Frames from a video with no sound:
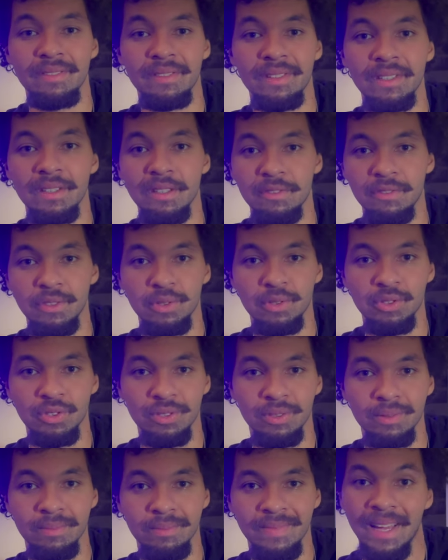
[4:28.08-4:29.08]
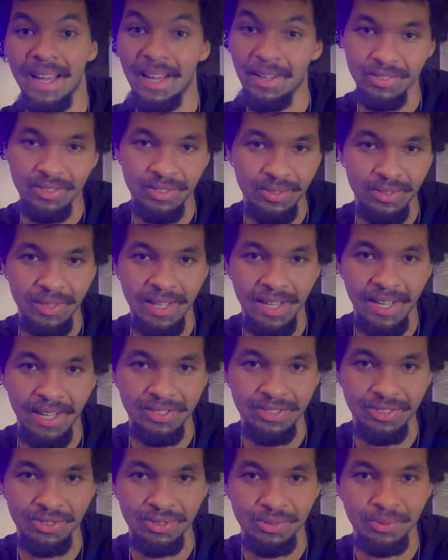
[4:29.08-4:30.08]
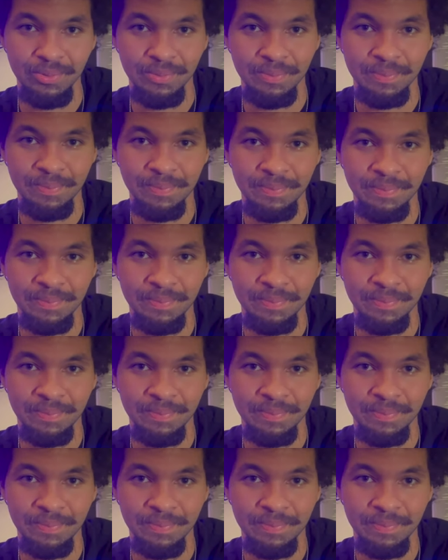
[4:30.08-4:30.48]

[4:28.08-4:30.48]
in the future. I'll see you guys soon.